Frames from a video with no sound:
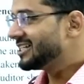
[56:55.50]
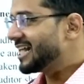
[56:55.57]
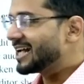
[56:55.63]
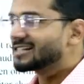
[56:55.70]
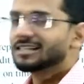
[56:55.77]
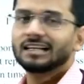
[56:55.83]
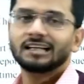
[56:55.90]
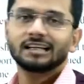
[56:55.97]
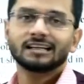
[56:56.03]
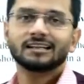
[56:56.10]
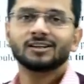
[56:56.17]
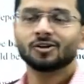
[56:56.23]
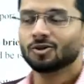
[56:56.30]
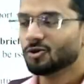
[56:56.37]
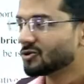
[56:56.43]
which is
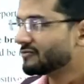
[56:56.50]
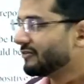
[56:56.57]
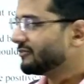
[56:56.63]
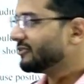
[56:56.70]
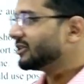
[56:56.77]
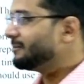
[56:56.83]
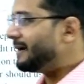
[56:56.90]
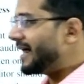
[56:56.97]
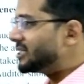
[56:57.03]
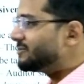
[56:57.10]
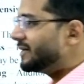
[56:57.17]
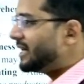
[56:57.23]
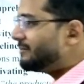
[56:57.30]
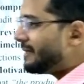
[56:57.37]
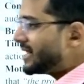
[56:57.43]
actually useful for the
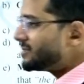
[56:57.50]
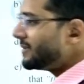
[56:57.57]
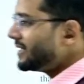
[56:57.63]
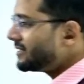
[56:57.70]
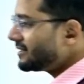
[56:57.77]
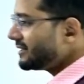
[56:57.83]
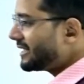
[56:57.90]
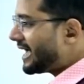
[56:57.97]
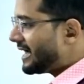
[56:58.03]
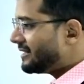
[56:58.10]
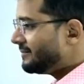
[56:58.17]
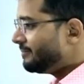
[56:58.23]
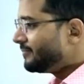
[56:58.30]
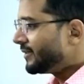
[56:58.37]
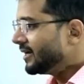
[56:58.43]
management, and management
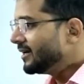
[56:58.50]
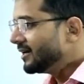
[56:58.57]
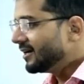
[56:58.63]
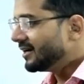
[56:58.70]
can